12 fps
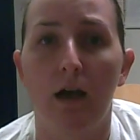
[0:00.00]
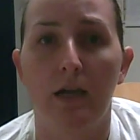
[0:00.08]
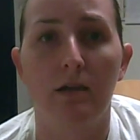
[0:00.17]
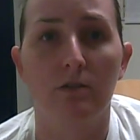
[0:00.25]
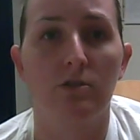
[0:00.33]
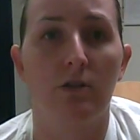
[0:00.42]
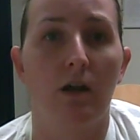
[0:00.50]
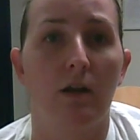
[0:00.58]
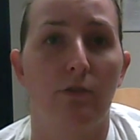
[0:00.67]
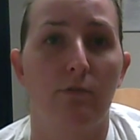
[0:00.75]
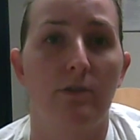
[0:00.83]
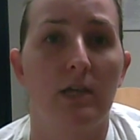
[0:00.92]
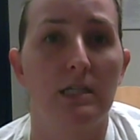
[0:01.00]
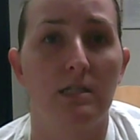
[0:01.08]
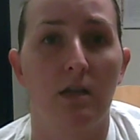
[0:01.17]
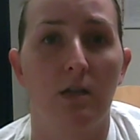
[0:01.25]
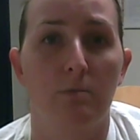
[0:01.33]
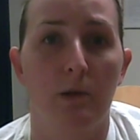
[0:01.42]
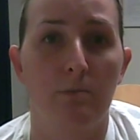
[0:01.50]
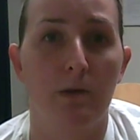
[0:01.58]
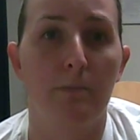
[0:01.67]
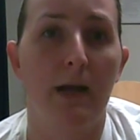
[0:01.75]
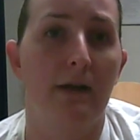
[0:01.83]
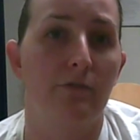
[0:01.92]
He also got a $3,000 bump
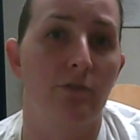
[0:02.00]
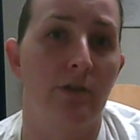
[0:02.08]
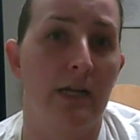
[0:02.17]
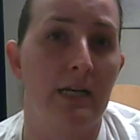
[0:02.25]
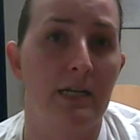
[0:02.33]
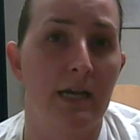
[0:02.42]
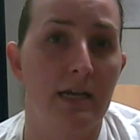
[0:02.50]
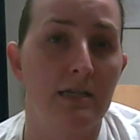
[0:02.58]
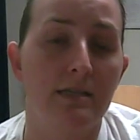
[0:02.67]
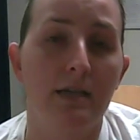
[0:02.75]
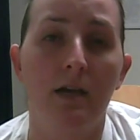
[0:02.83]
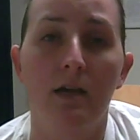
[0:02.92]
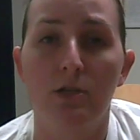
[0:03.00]
up after 90 days.